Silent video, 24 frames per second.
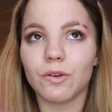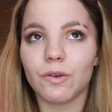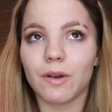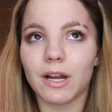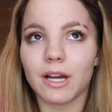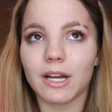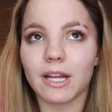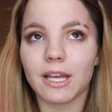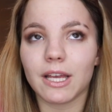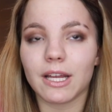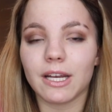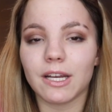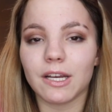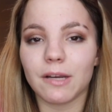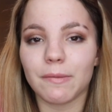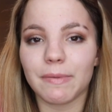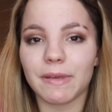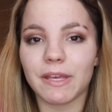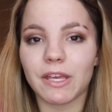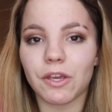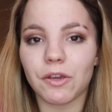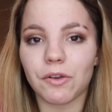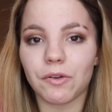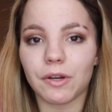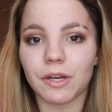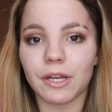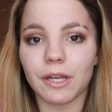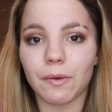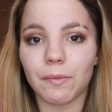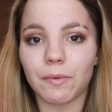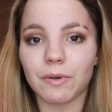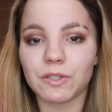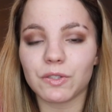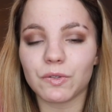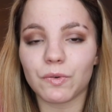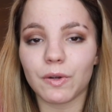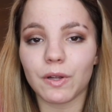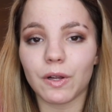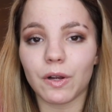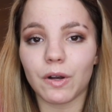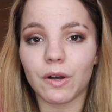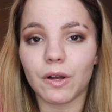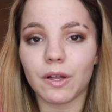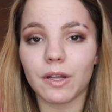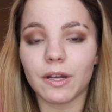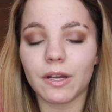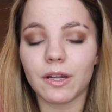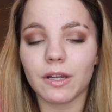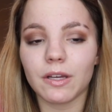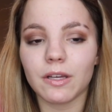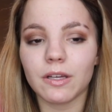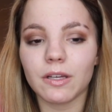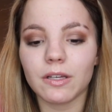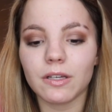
you kind of can end up hearing what's going on.